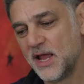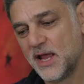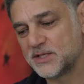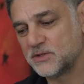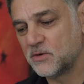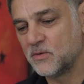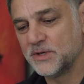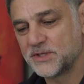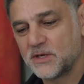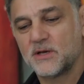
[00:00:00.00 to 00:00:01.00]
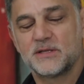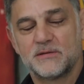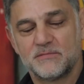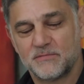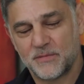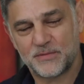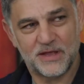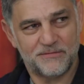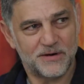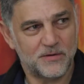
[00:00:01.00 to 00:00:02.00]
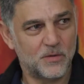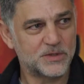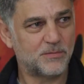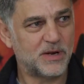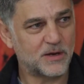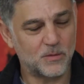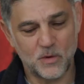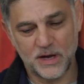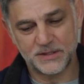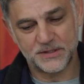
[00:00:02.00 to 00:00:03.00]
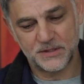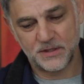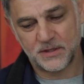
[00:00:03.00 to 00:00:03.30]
It's not always definitely not always a black and white.